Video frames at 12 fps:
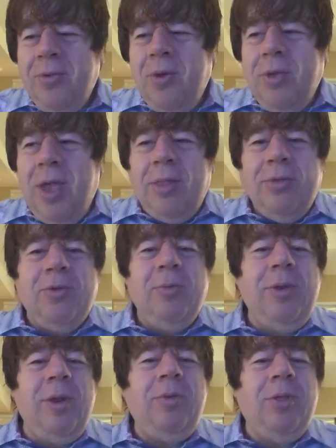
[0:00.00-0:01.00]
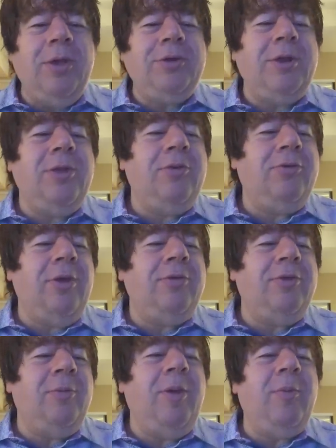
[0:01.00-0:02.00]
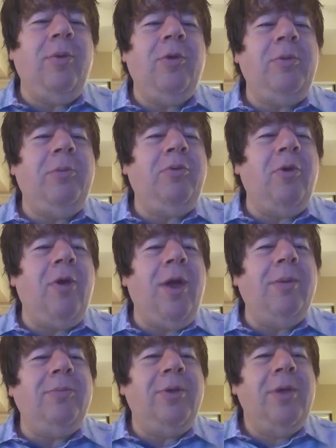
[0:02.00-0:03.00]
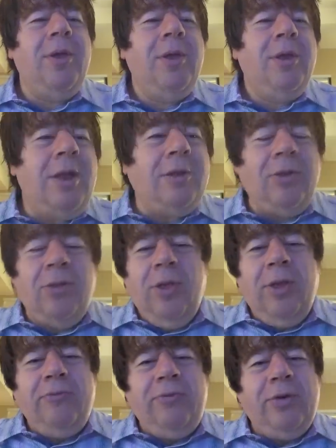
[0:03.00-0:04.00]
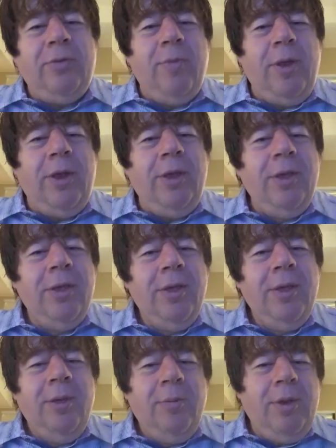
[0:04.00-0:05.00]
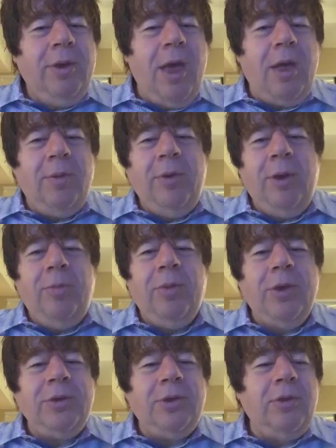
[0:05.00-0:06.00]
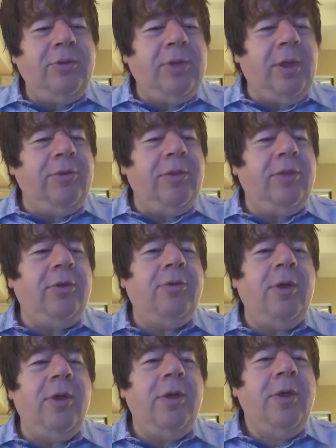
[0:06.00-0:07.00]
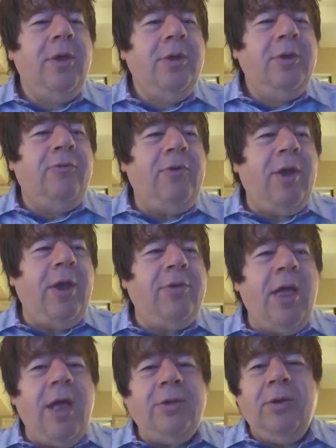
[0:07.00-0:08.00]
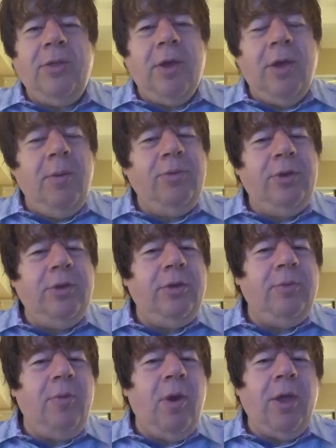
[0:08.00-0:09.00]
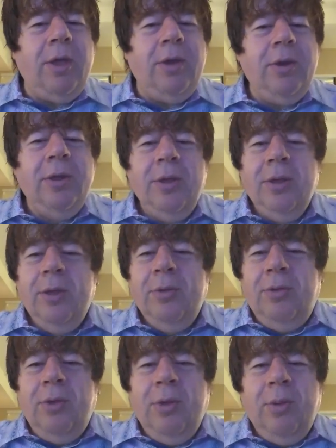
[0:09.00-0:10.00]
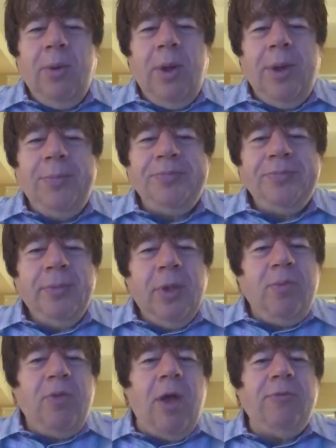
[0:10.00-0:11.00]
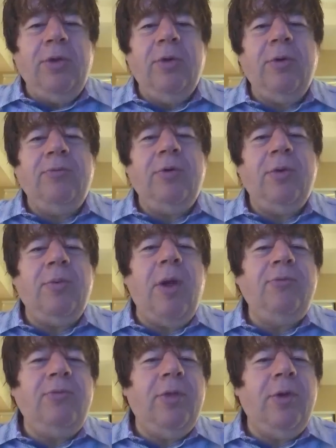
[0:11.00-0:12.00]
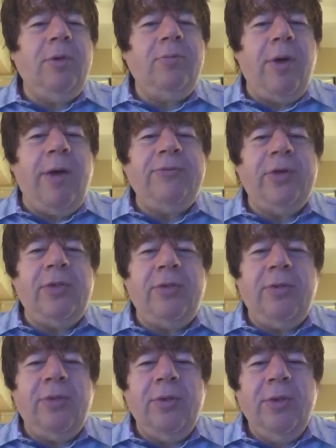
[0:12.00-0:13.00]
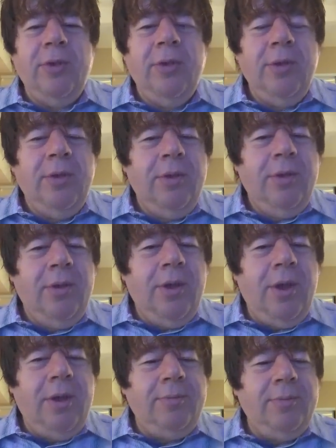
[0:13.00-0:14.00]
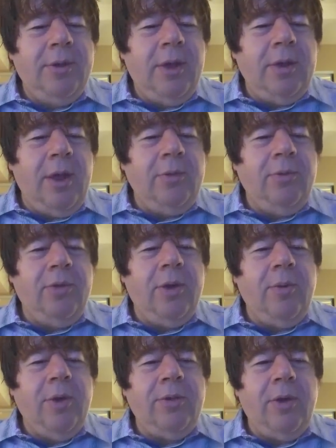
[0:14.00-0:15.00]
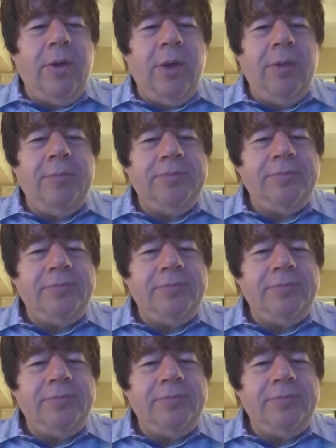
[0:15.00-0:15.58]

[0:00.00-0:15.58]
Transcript: So yeah, there's a manipulation in the sense that people have been programmed not to think of it as money, but not a manipulation in the sense that there's a nefarious actor that comes into the market to deprive you of your rightfully earned profits. I don't think it works that way.